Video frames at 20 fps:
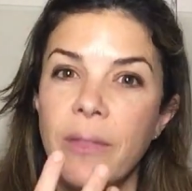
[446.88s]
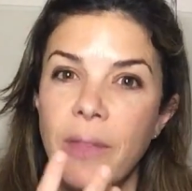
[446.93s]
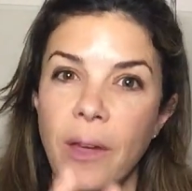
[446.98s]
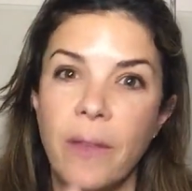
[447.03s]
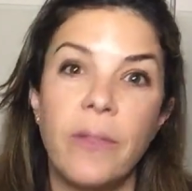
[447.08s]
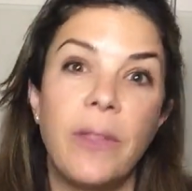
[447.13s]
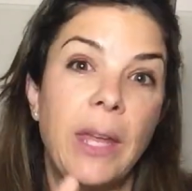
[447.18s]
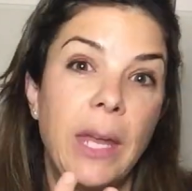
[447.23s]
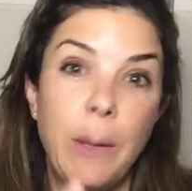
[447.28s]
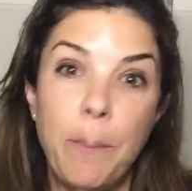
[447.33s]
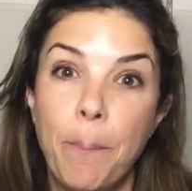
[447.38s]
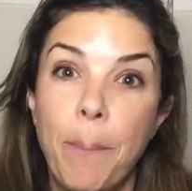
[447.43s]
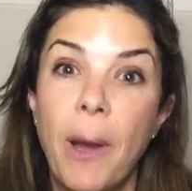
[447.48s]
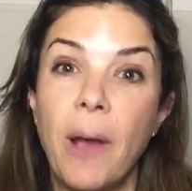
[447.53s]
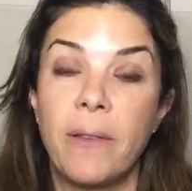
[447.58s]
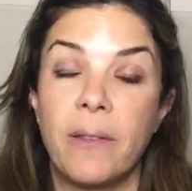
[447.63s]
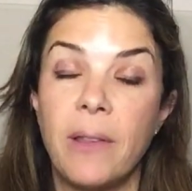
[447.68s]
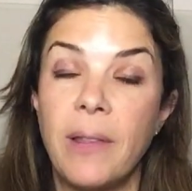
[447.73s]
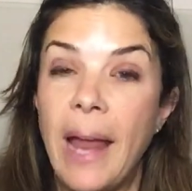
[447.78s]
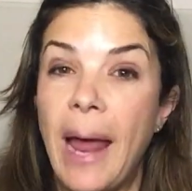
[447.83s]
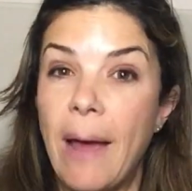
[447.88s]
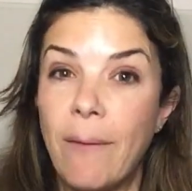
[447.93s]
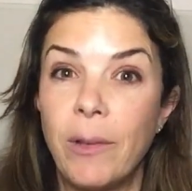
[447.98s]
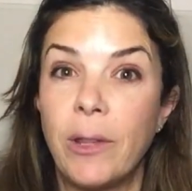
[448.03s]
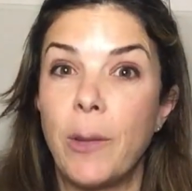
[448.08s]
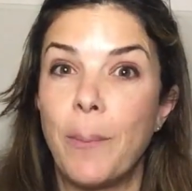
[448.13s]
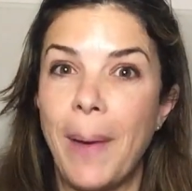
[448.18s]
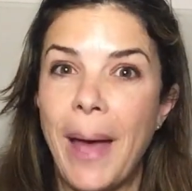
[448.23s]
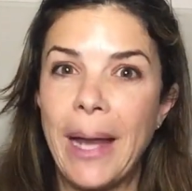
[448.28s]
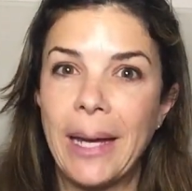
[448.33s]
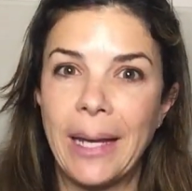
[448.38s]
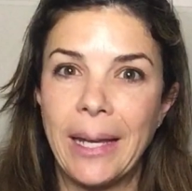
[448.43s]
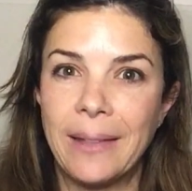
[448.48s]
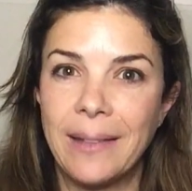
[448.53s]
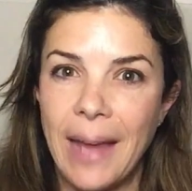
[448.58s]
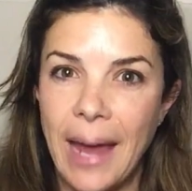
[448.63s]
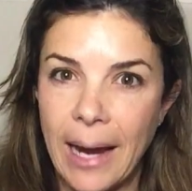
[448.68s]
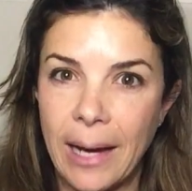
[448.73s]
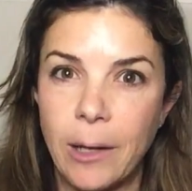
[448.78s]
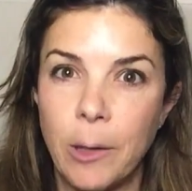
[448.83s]
that the person having the panic
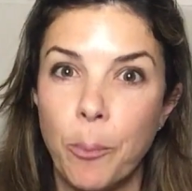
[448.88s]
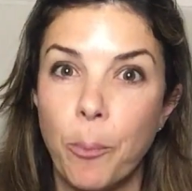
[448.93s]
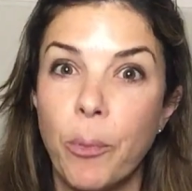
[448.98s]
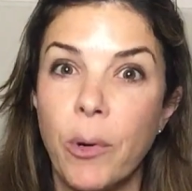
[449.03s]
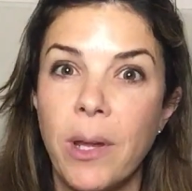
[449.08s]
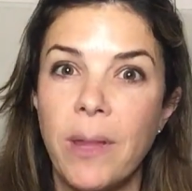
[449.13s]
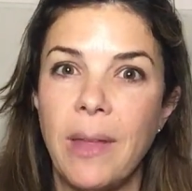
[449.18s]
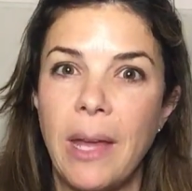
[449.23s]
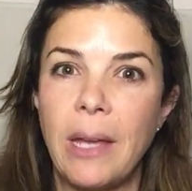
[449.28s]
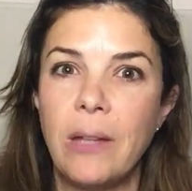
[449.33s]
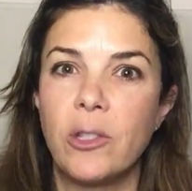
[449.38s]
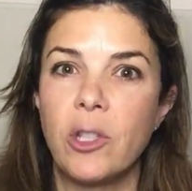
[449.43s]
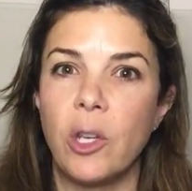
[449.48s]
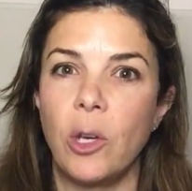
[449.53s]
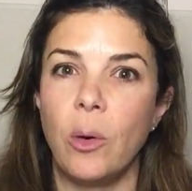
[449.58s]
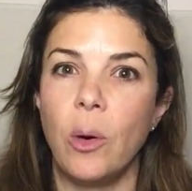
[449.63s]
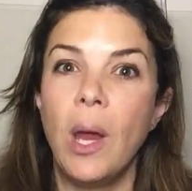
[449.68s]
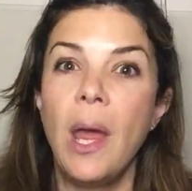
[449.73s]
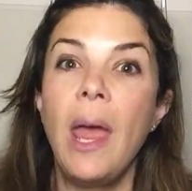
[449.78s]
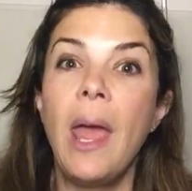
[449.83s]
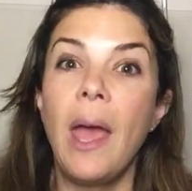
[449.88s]
attack could breathe into.